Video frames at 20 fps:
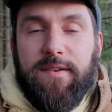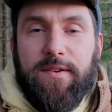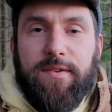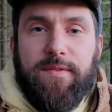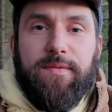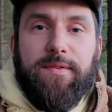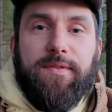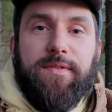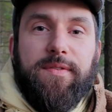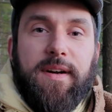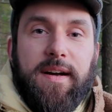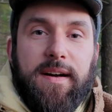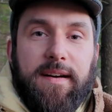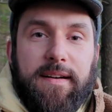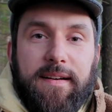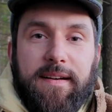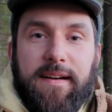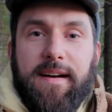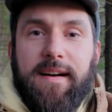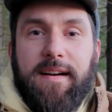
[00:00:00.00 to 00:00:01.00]
oh, look,
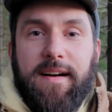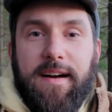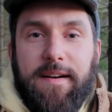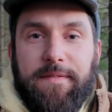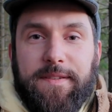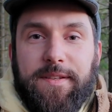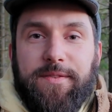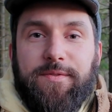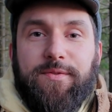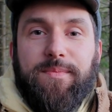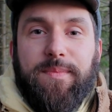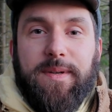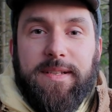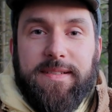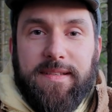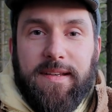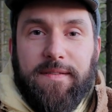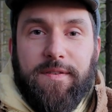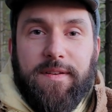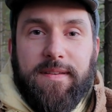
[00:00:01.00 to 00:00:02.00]
after 2
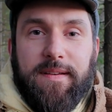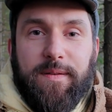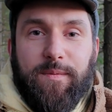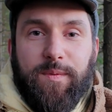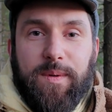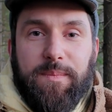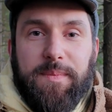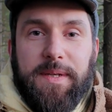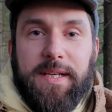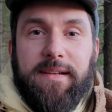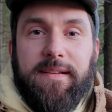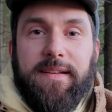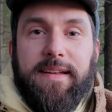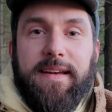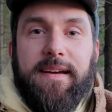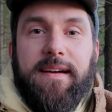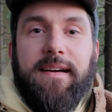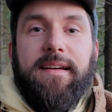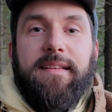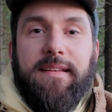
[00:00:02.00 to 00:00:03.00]
months, everything will be
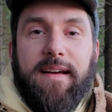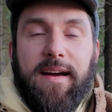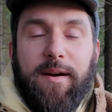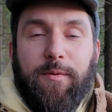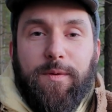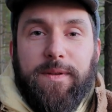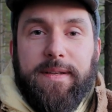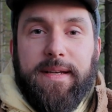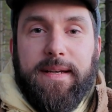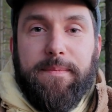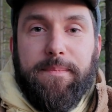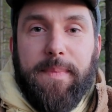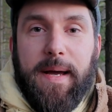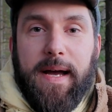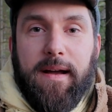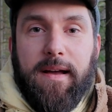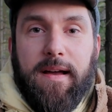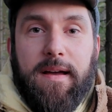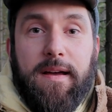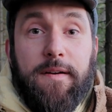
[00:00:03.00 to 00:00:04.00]
clear and I will get back.